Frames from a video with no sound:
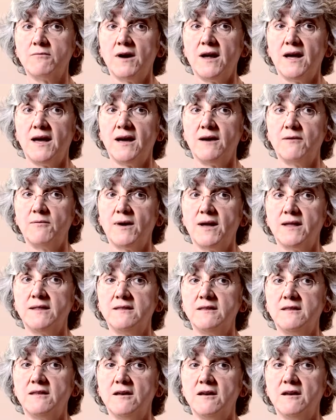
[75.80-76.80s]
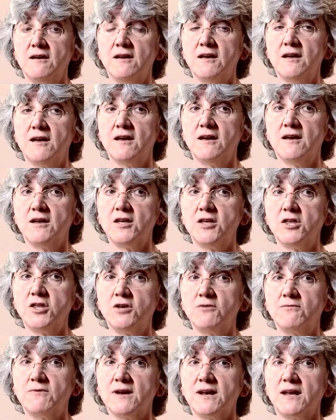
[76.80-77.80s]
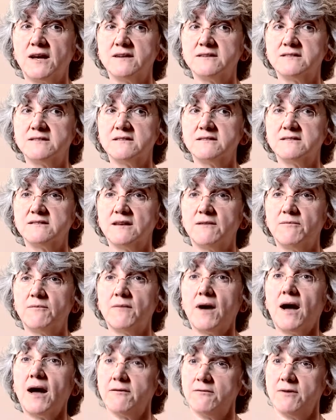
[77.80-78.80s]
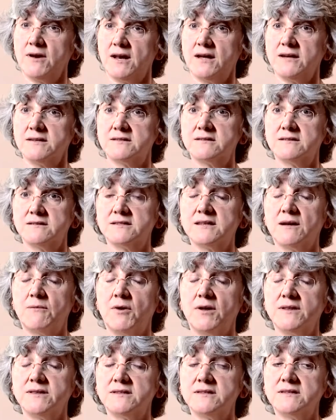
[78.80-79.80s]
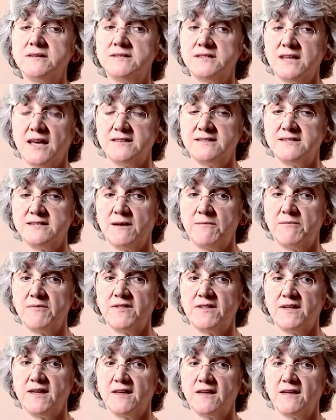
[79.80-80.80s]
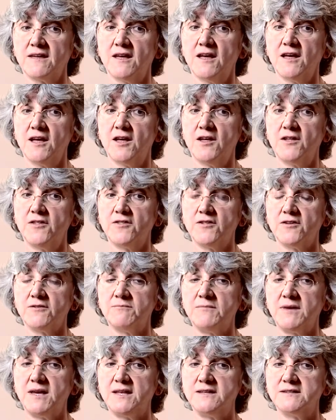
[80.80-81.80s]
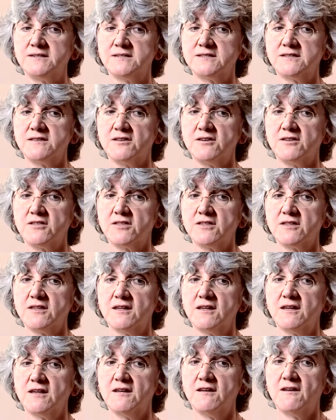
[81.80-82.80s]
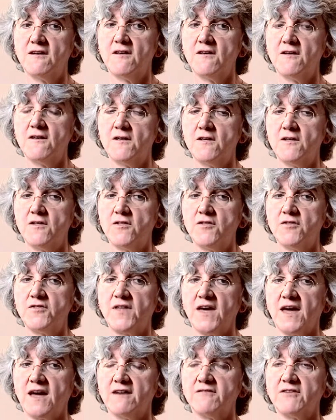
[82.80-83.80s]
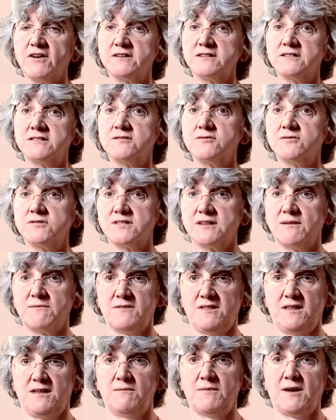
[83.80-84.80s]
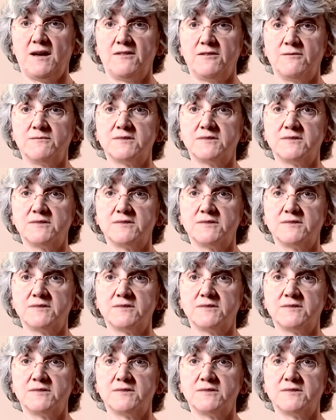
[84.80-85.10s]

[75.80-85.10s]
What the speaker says: rare when you realize that I realize that someone says something that means that they have understood something about